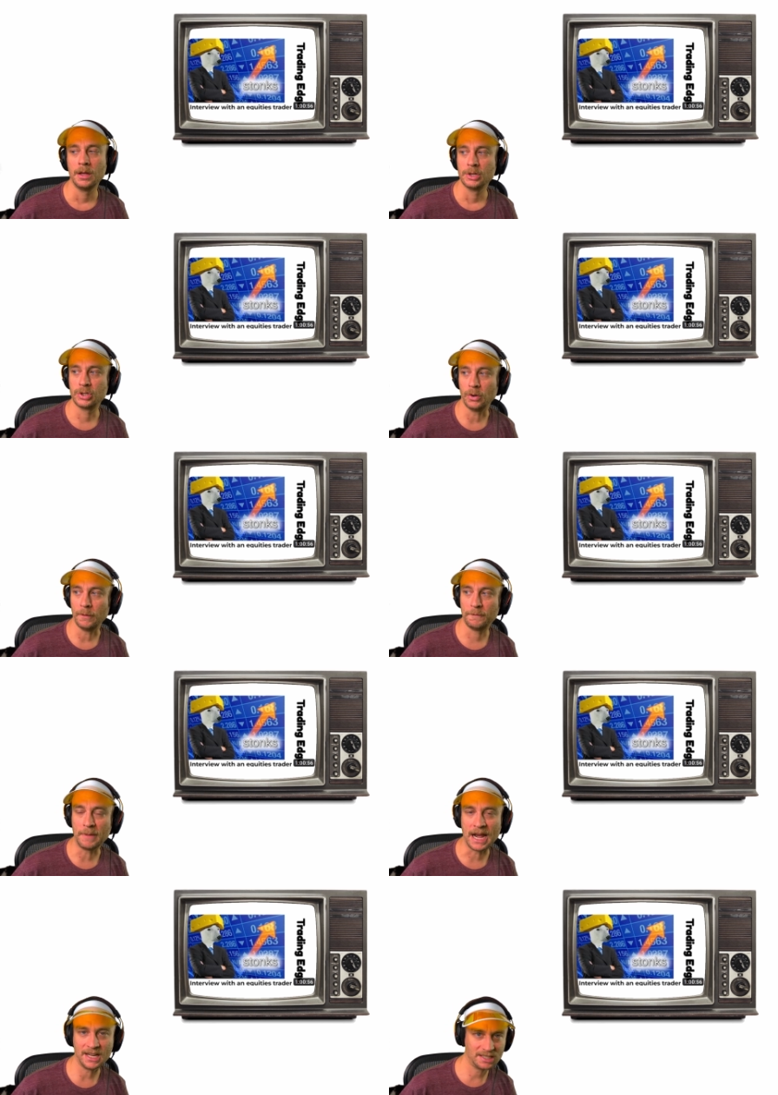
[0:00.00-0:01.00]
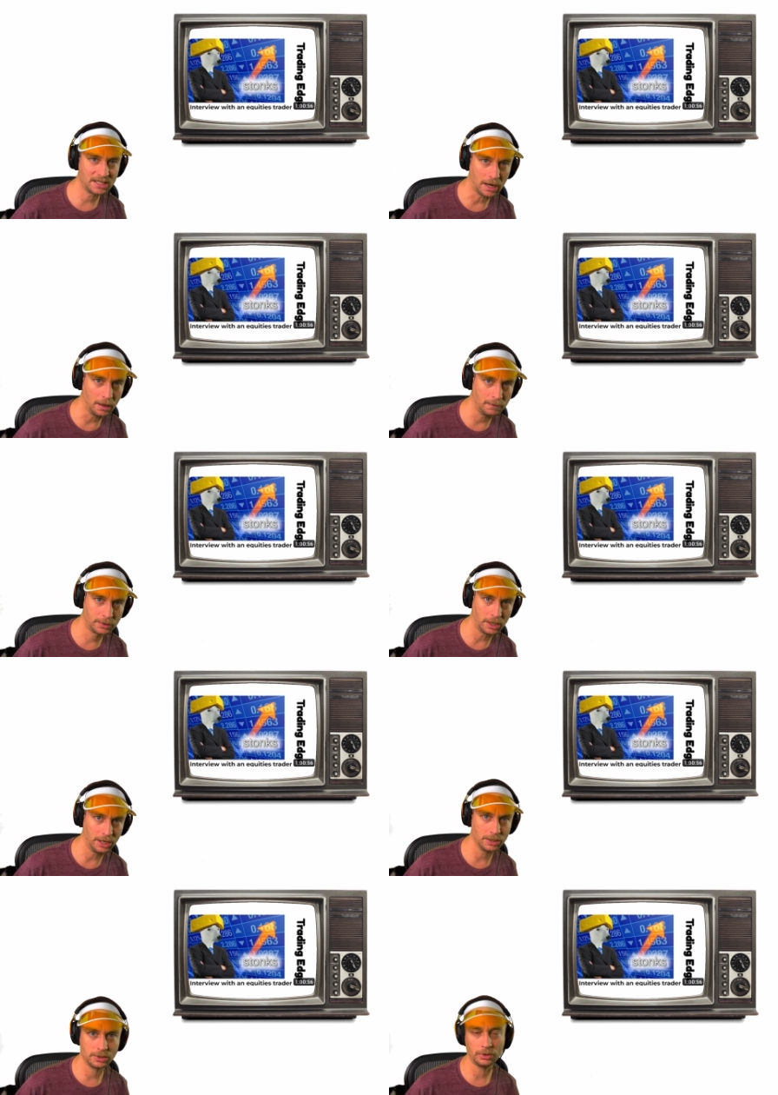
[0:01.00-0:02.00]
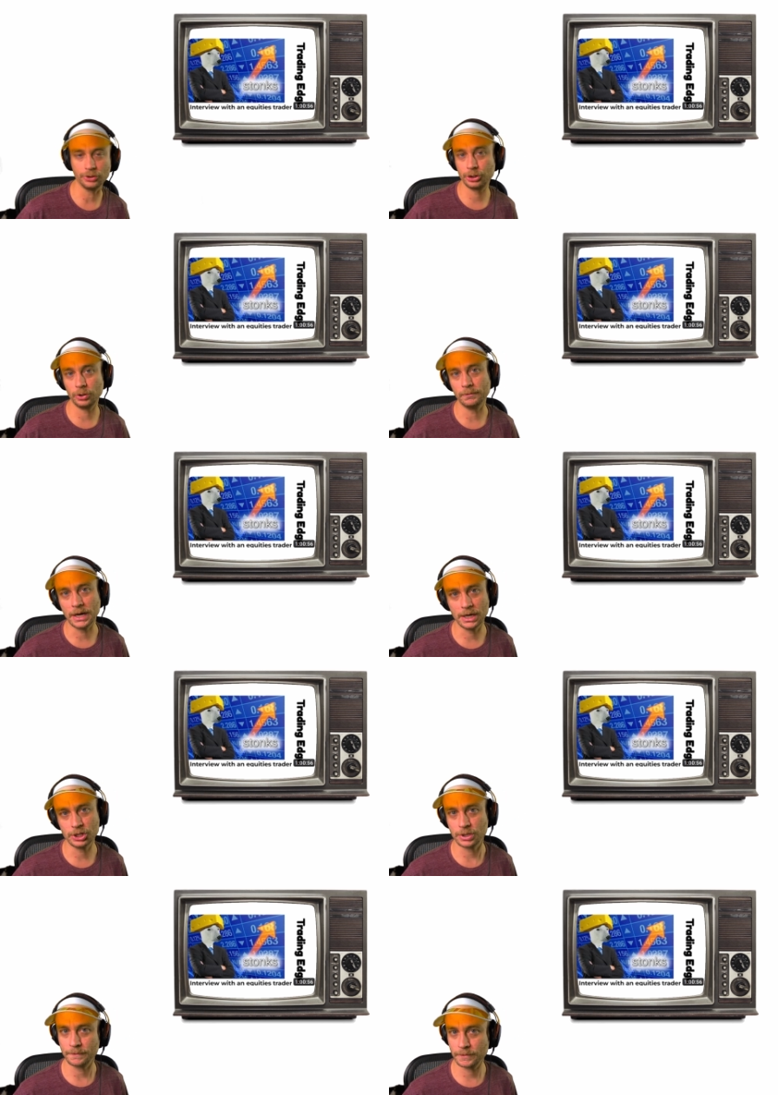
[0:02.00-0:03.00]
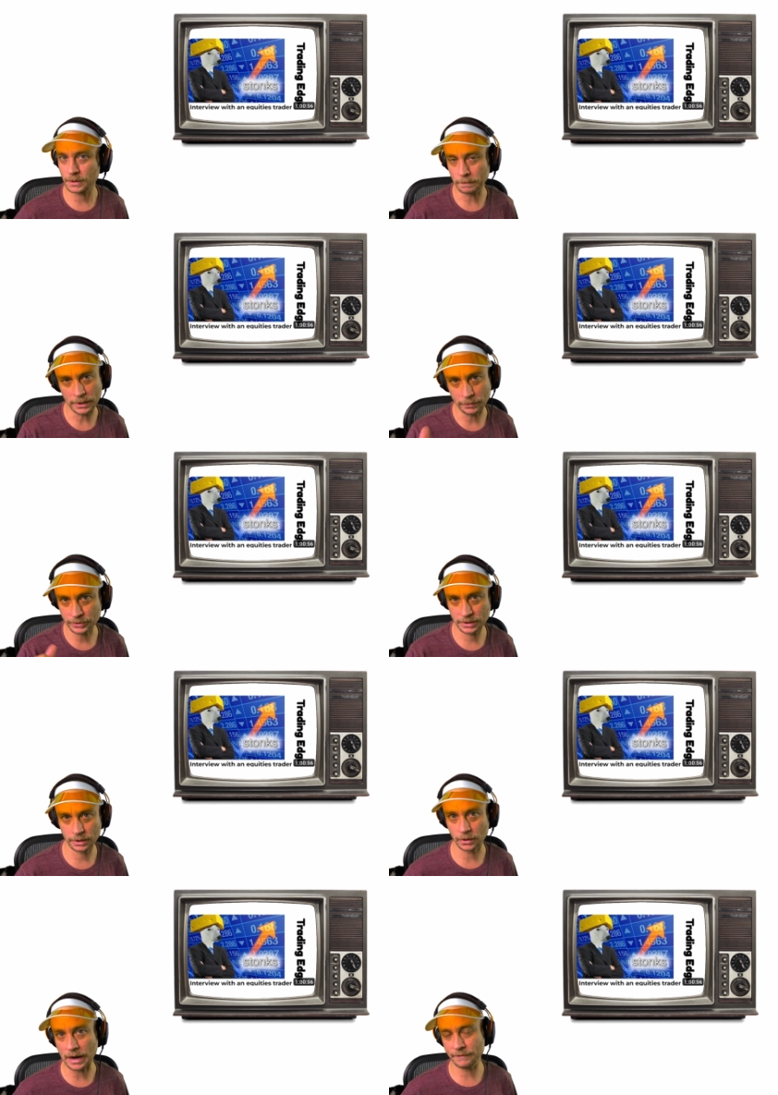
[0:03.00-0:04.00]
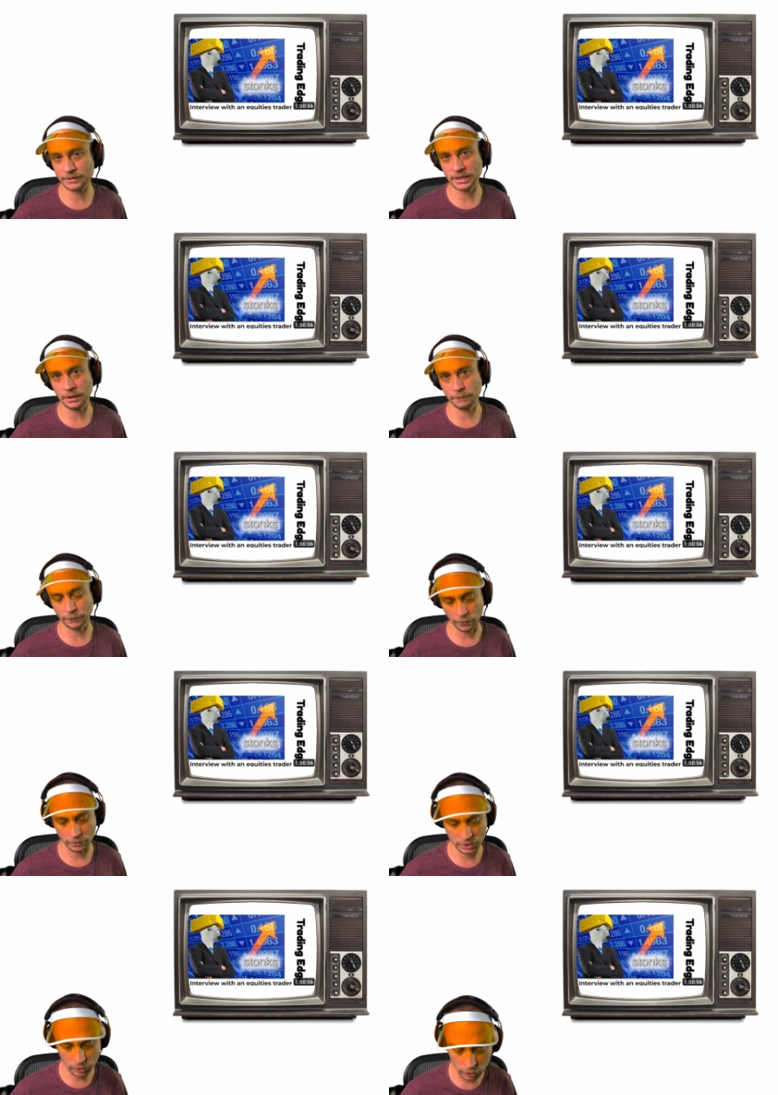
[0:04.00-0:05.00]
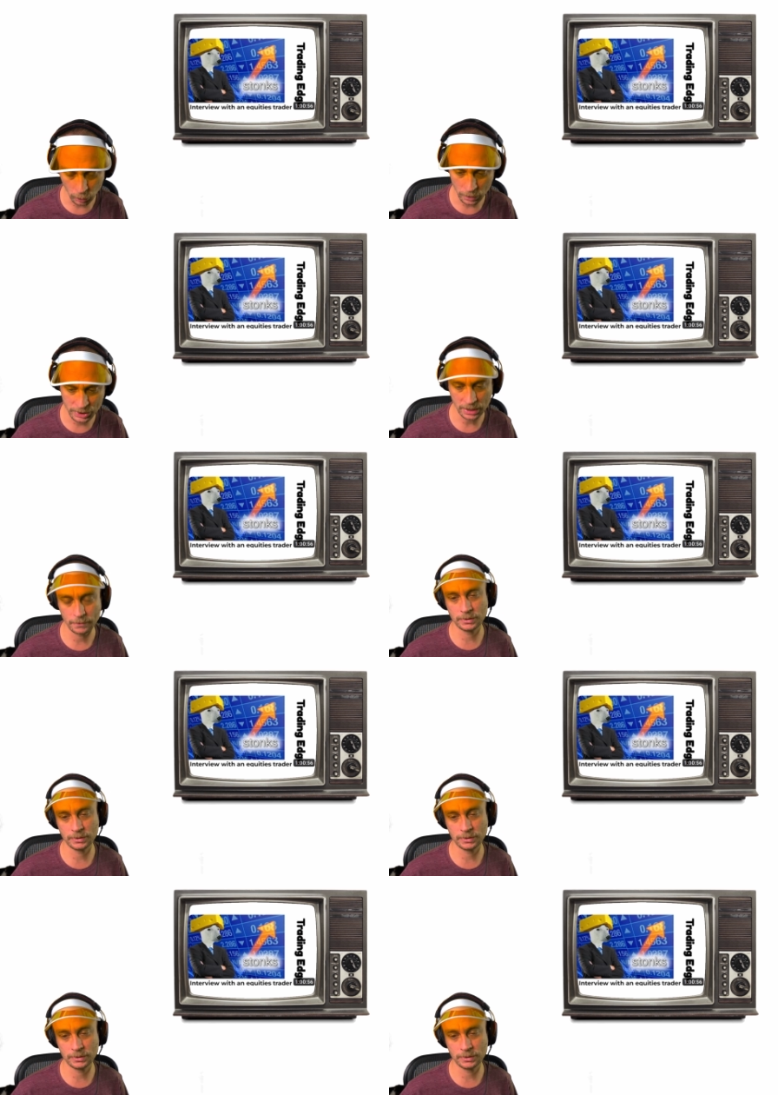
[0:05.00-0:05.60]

So if my style of trading is a little too much, people tend to gravitate for, towards him.